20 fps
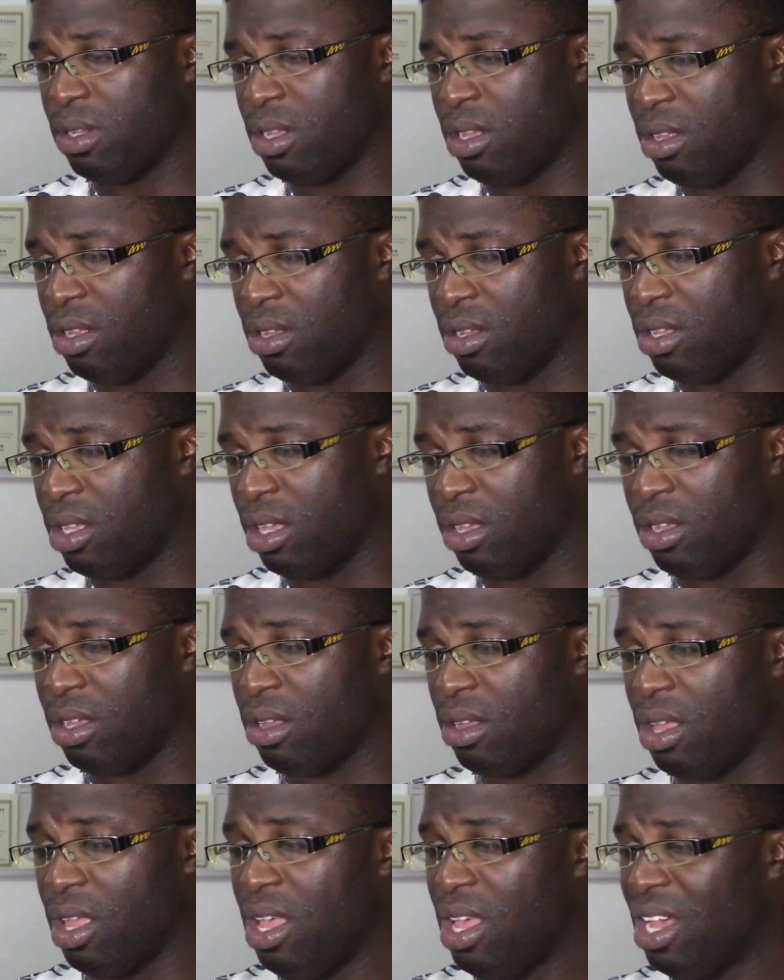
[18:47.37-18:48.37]
Okay,
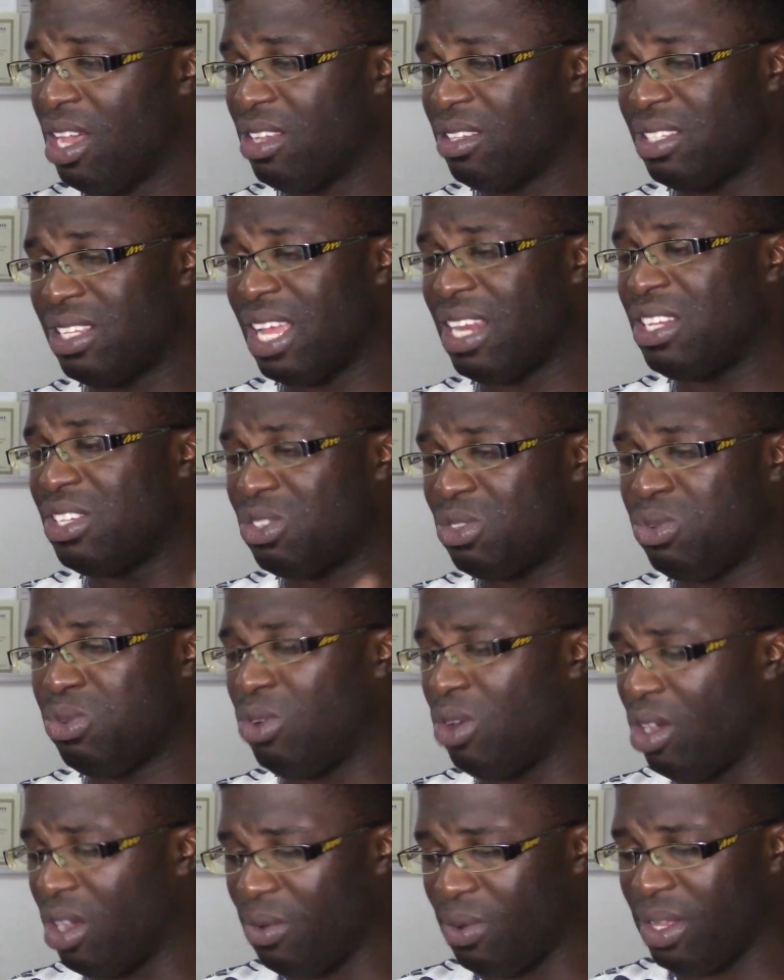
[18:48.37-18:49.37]
that is too
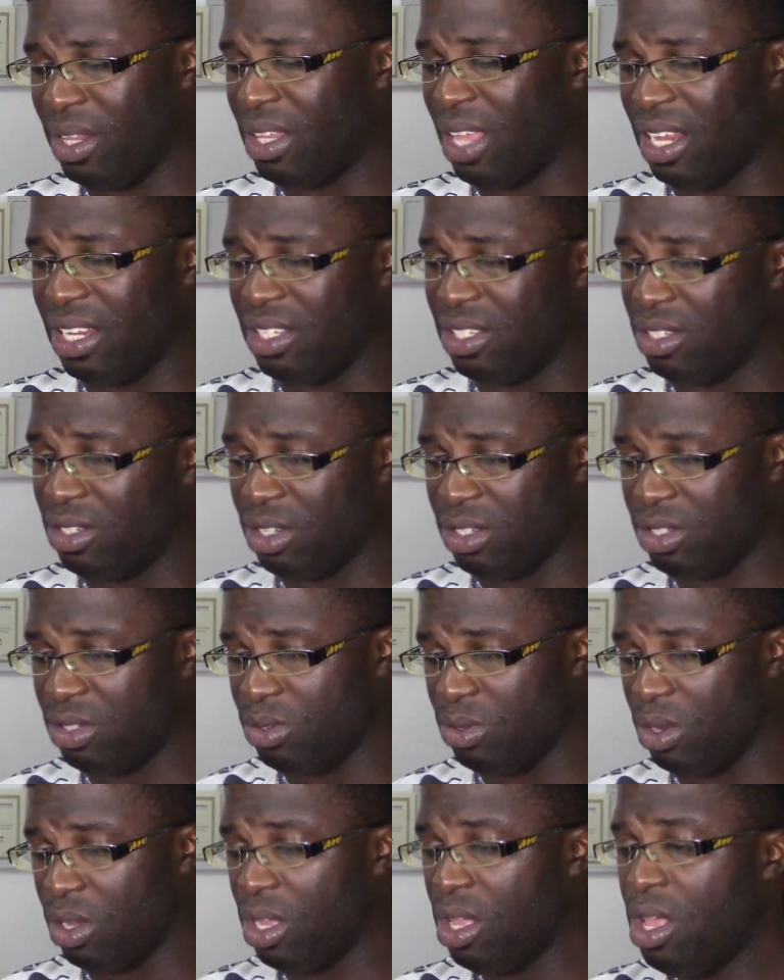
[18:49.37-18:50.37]
long. Wait, that is just
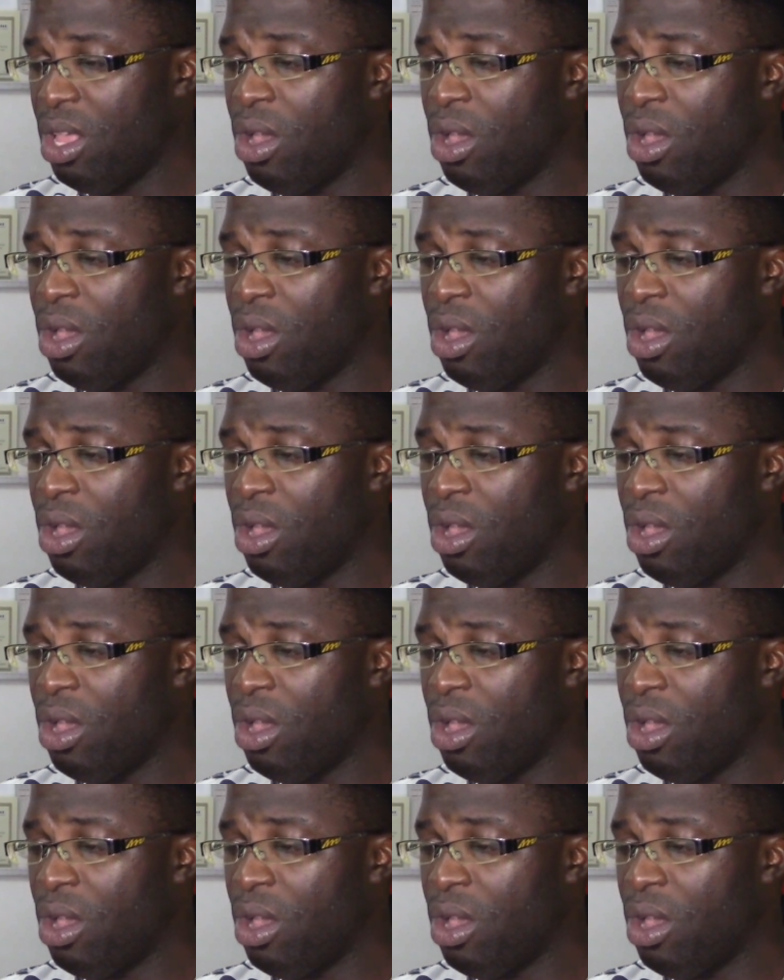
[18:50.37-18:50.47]
too long.